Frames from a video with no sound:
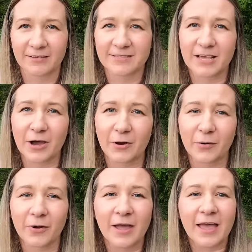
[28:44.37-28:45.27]

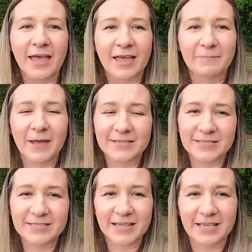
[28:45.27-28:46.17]
So it
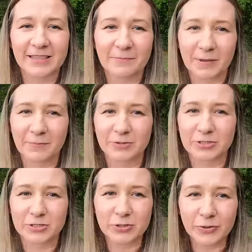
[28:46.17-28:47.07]
makes us think that people
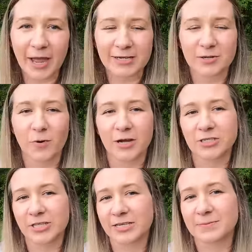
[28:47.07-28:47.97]
do like to
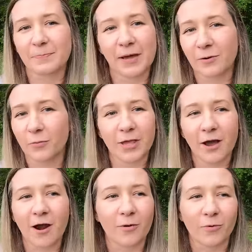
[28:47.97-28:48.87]
watch this, but we
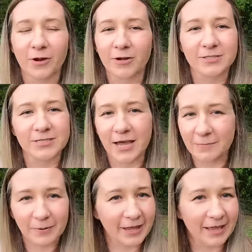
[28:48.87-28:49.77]
are
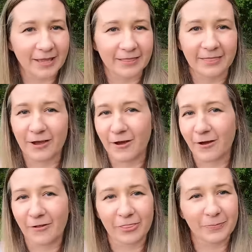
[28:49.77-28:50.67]
done playing
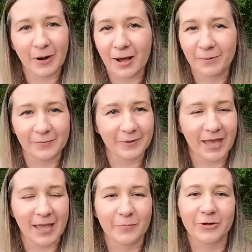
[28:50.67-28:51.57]
the problem
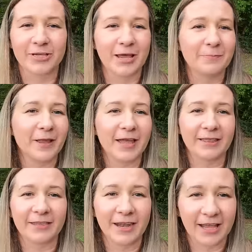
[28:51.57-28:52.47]
game. We're done
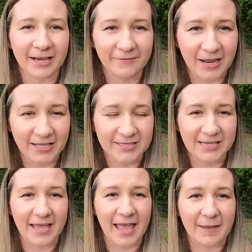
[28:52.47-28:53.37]
playing the negative
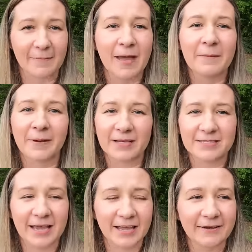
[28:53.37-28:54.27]
Nancy game,
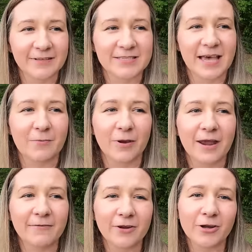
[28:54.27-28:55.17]
because like Kevin said,
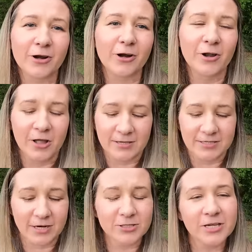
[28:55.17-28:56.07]
whenever you're
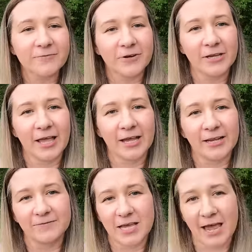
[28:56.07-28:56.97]
searching for a
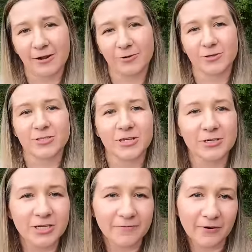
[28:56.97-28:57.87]
negative title, you're
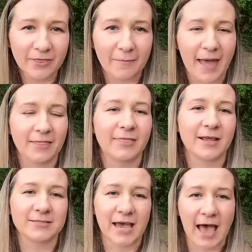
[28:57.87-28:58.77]
searching for the bad
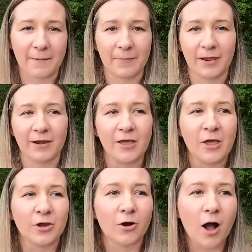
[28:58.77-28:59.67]
thing to happen,
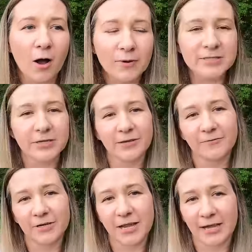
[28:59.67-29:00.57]
you're always
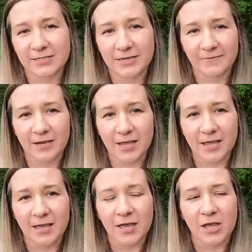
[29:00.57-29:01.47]
looking for
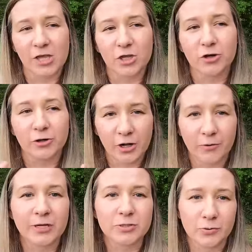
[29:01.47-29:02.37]
negativity, you're
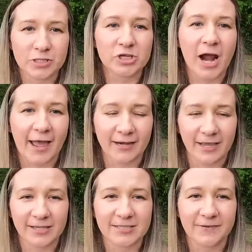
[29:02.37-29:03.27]
going to attract
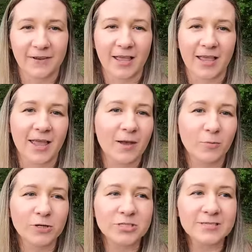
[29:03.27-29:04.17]
negativity.
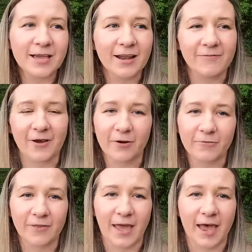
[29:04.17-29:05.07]
And we're just kind of
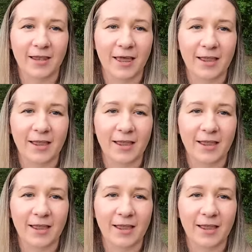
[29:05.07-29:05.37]
over that.